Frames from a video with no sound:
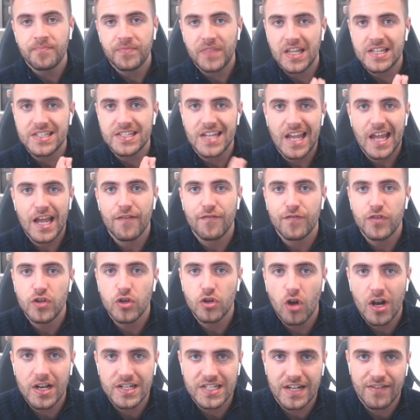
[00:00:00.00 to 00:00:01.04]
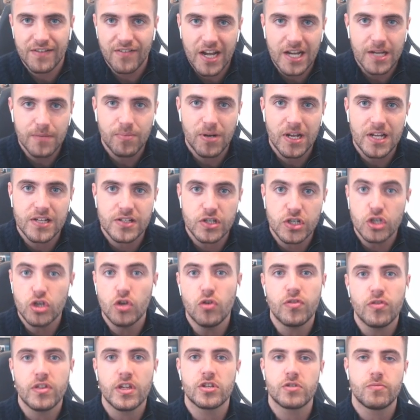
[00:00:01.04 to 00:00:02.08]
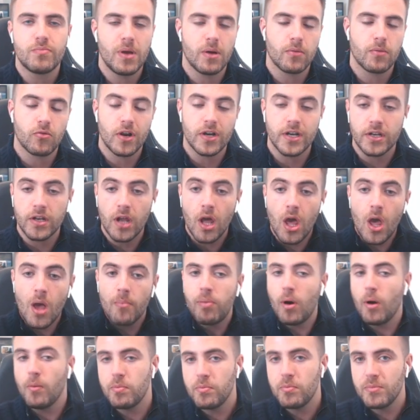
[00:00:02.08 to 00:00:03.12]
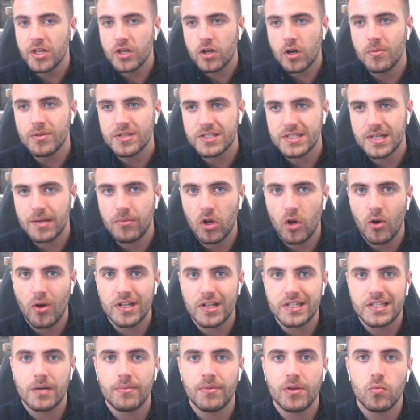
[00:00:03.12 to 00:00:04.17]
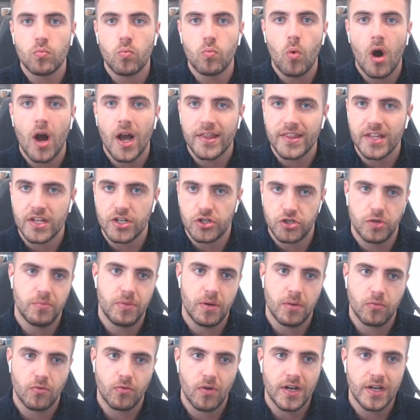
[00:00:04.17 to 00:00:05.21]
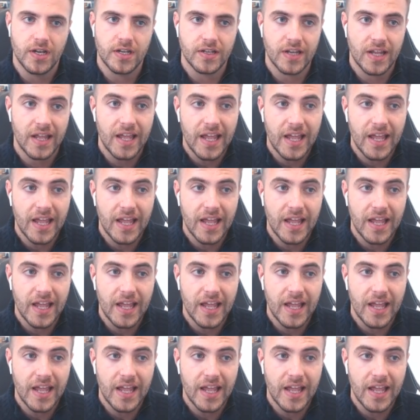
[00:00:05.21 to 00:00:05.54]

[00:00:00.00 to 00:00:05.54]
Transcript: is if you guys have any players that you think should be upgraded, pop them in the comments down below and tell me why they should be upgraded.